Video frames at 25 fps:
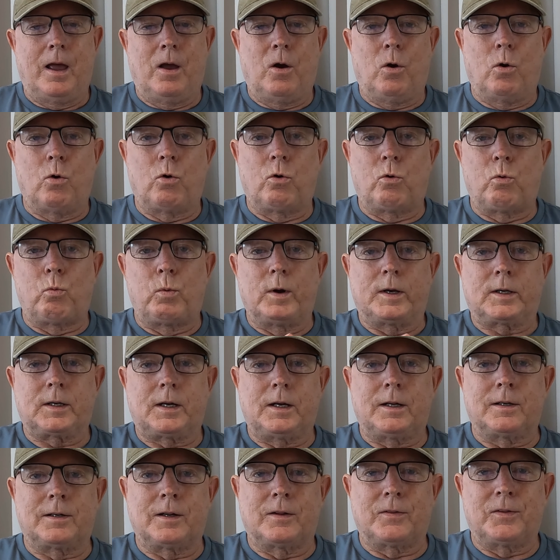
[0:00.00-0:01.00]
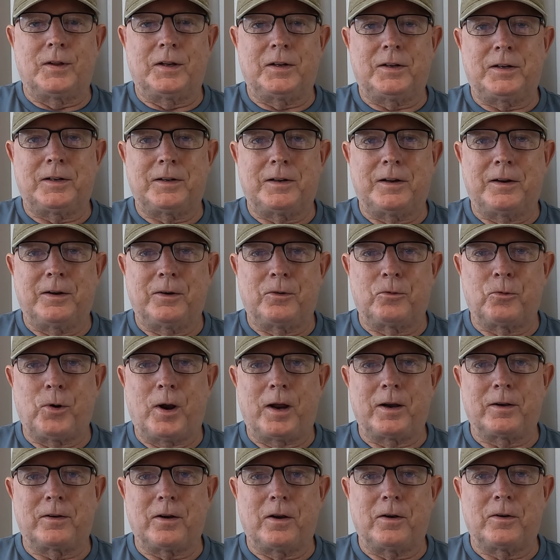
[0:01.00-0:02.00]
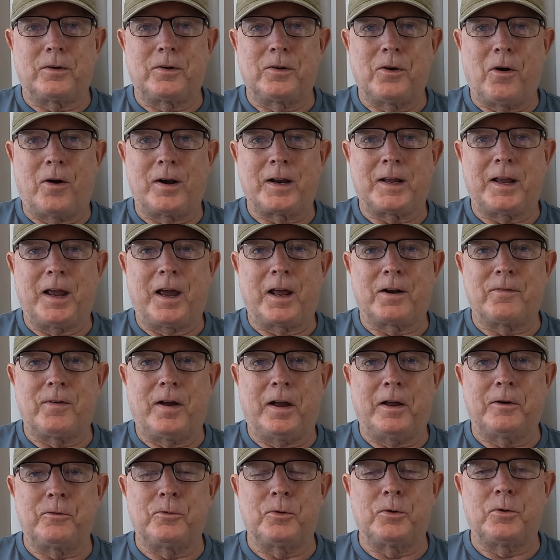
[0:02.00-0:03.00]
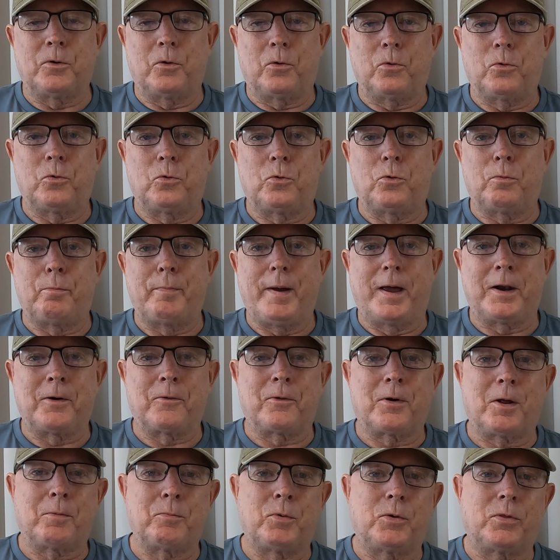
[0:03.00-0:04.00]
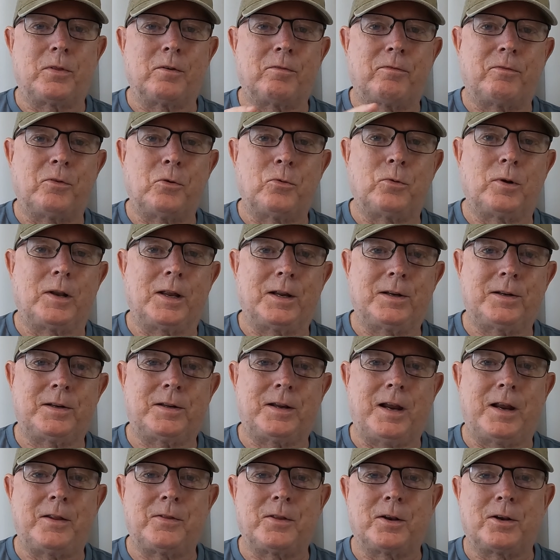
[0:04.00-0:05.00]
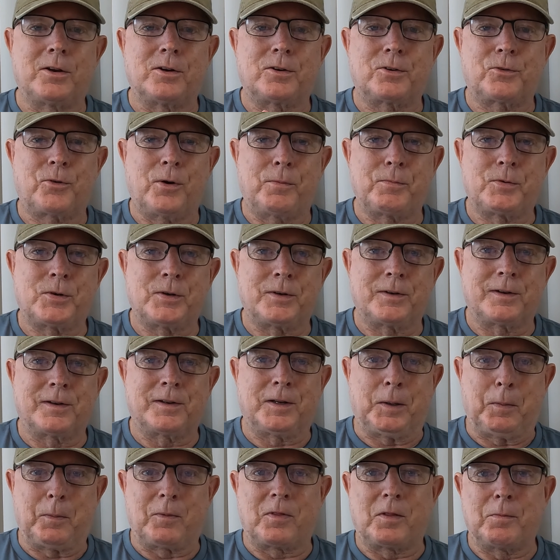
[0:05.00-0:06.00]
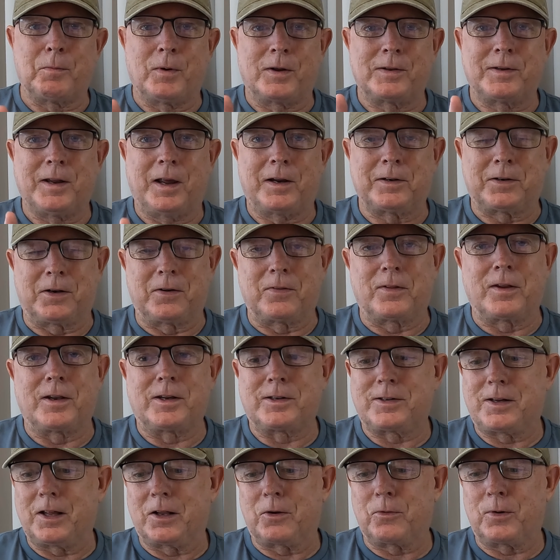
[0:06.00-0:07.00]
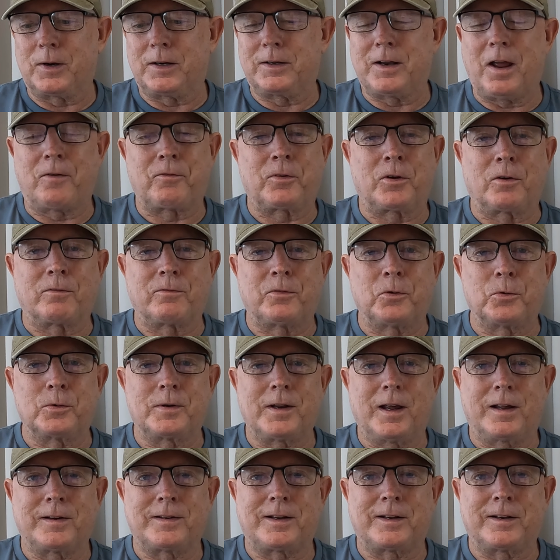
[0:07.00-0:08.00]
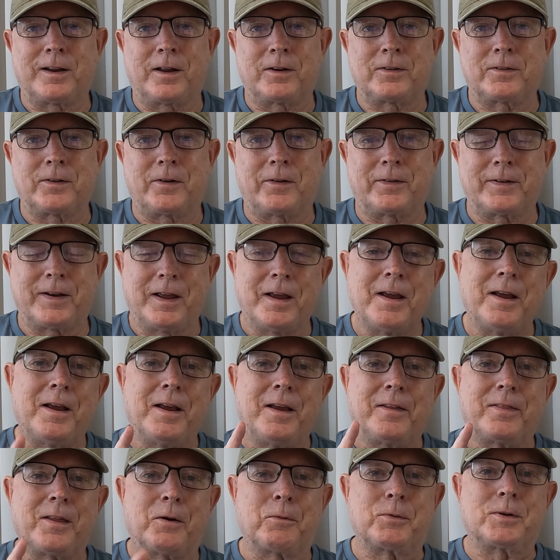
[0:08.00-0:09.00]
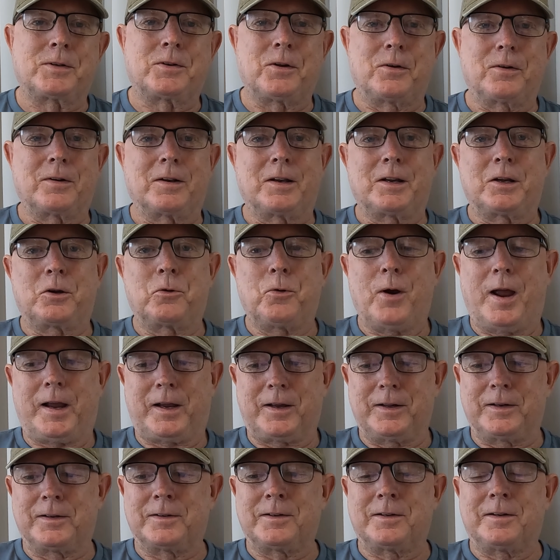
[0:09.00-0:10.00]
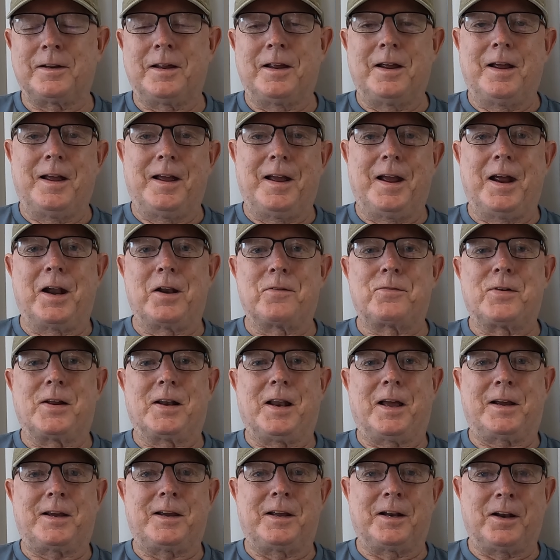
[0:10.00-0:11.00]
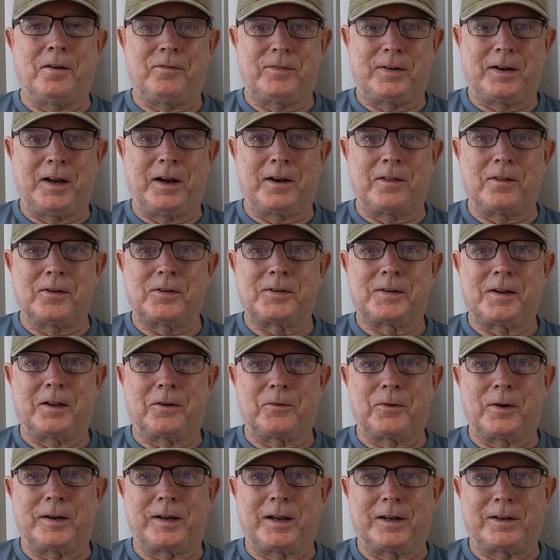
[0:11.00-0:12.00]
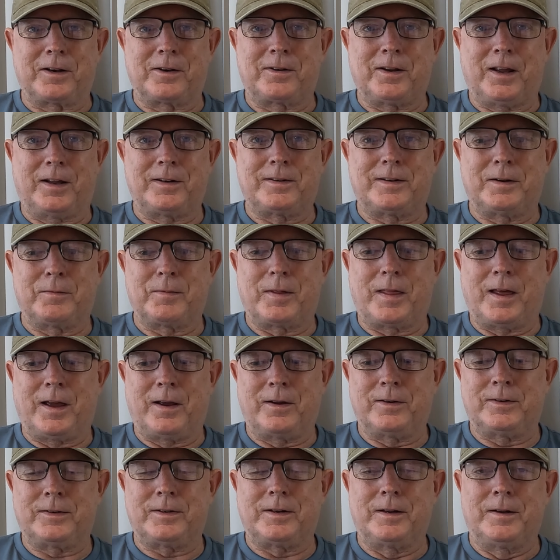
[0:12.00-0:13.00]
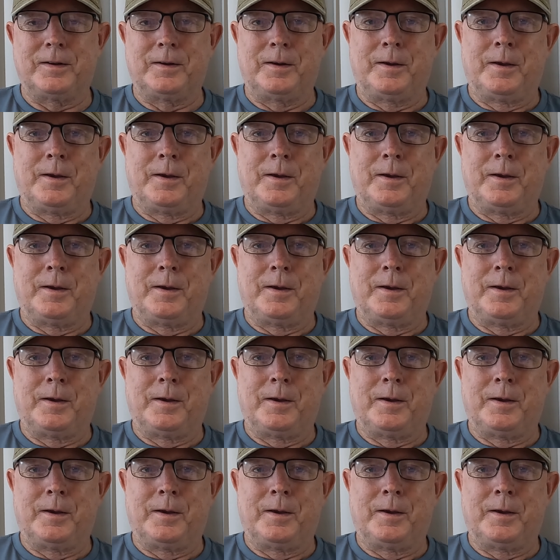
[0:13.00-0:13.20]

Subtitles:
All whiskies in this rate 90 out of 100 or better, and I'll put the full list in the description. Some of them I tasted at the distillery, haven't got full tasting notes on. That was certainly crackers, and if you're lucky enough to go to the distillery and get to taste some of those.